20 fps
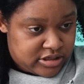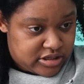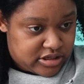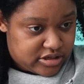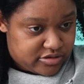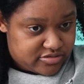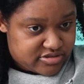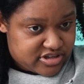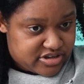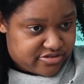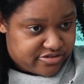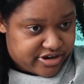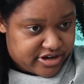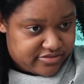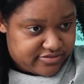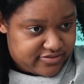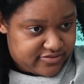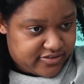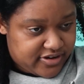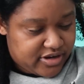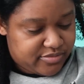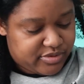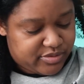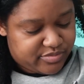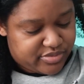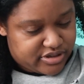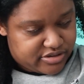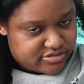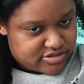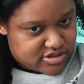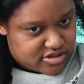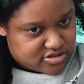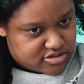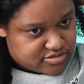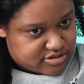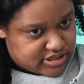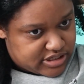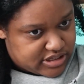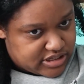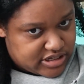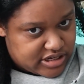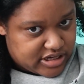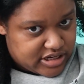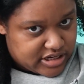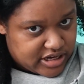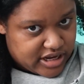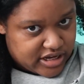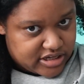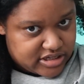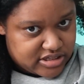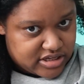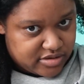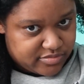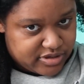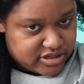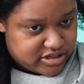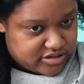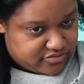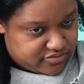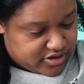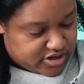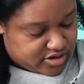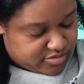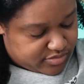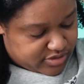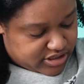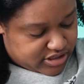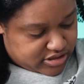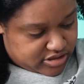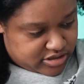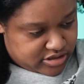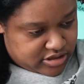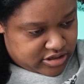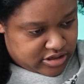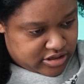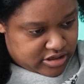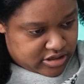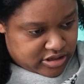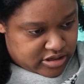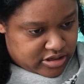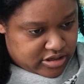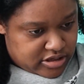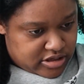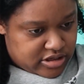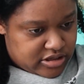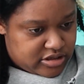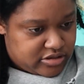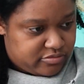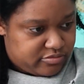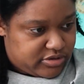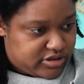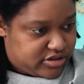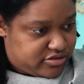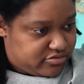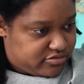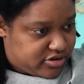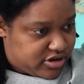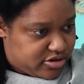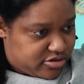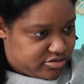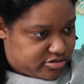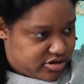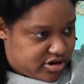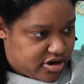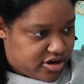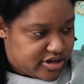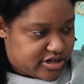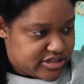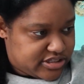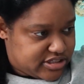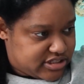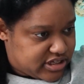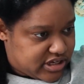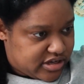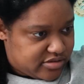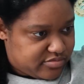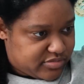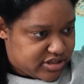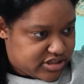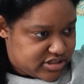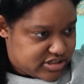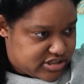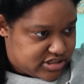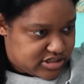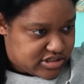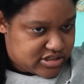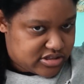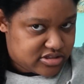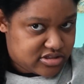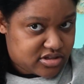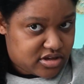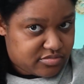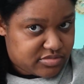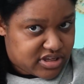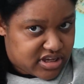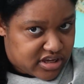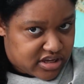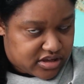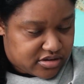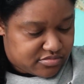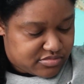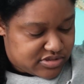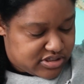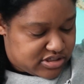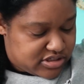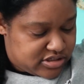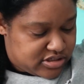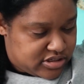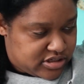it was a creative environment, but it was also an academic environment. We wrote artist statements sometimes,